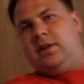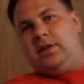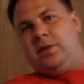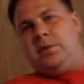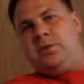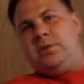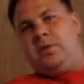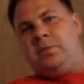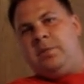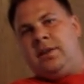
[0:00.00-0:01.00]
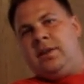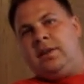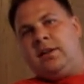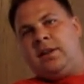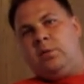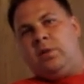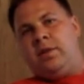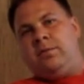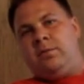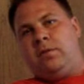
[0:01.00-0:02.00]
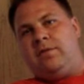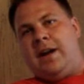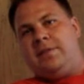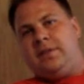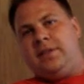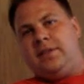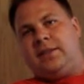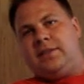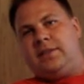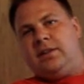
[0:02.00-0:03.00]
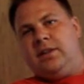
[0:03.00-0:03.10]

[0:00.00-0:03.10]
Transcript: So who's to be the lucky one in 4, 5, and 6?